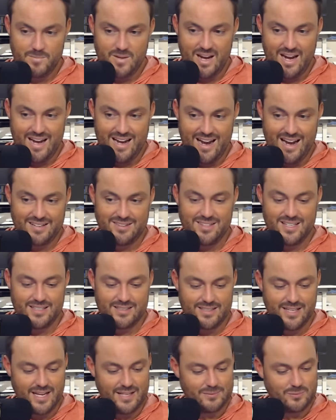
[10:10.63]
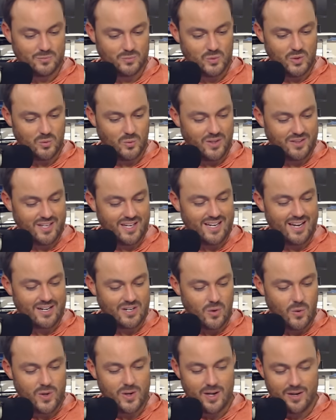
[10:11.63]
And I think that with what they got
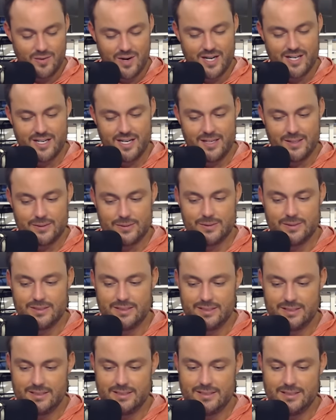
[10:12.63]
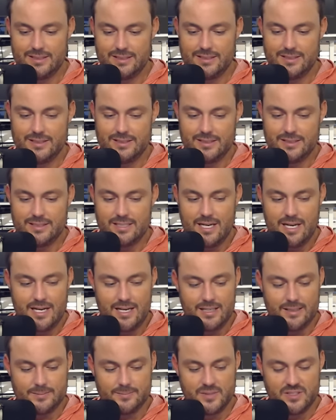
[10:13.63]
going on right now
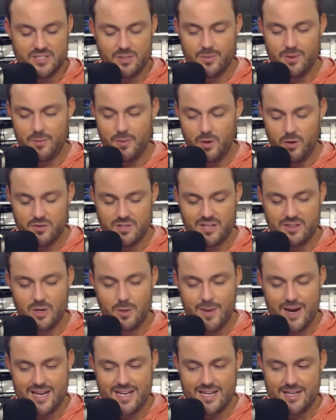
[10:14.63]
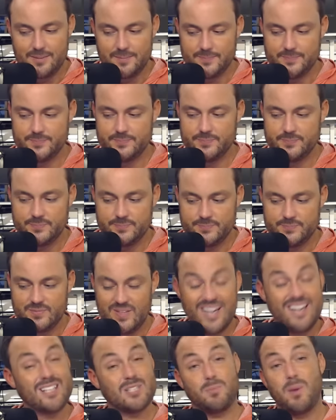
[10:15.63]
and some of the moves that they're making,
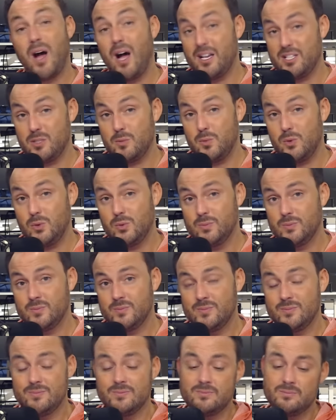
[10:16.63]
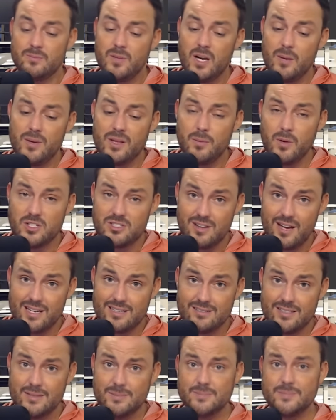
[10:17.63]
it is possible. And it'd be the most
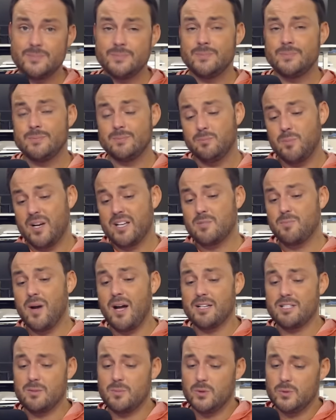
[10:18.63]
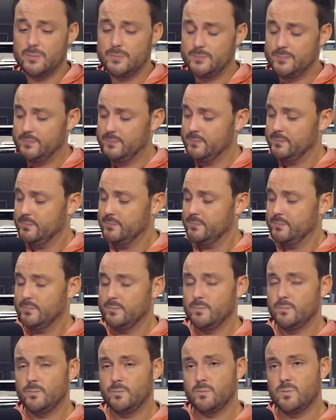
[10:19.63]
likely, but it's possible.
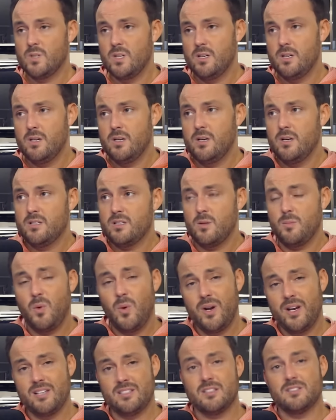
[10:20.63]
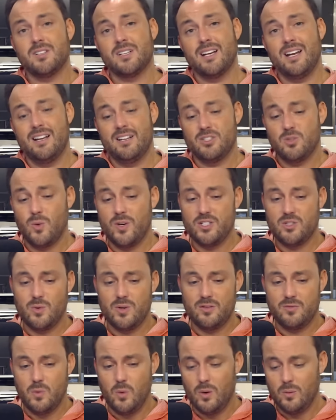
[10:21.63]
So the point is looking ahead to
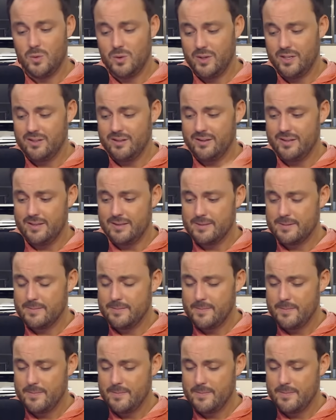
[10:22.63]
2024, and we'll end on this.